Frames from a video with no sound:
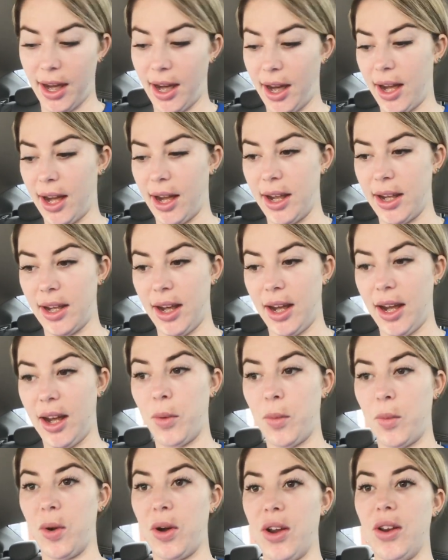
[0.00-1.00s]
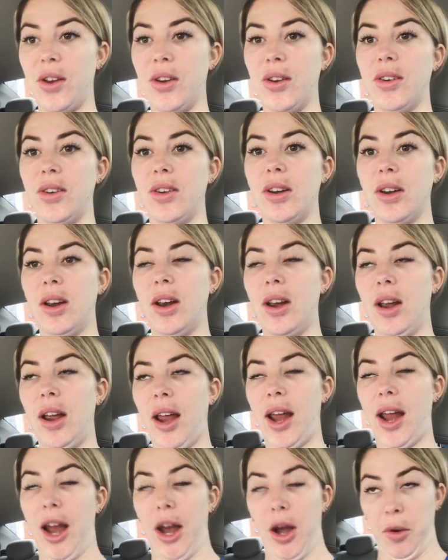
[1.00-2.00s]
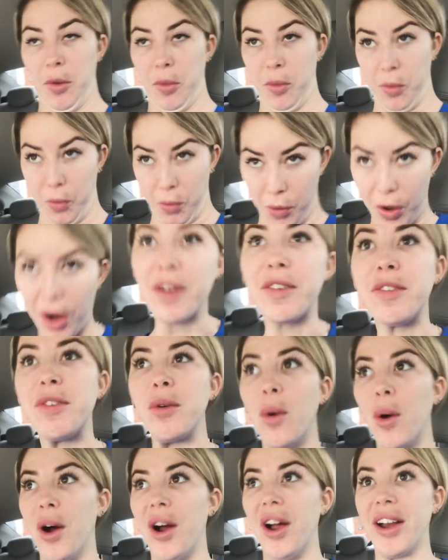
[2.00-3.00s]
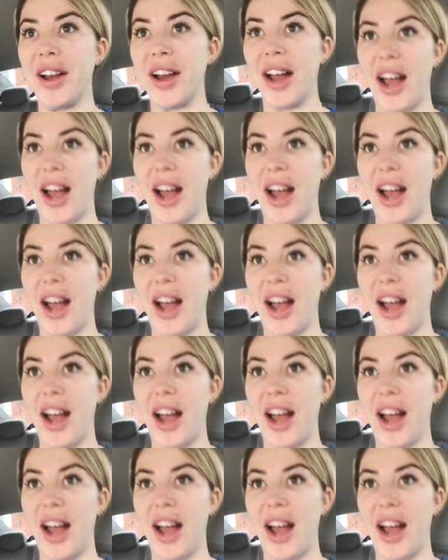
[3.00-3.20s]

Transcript: and it was a rough one.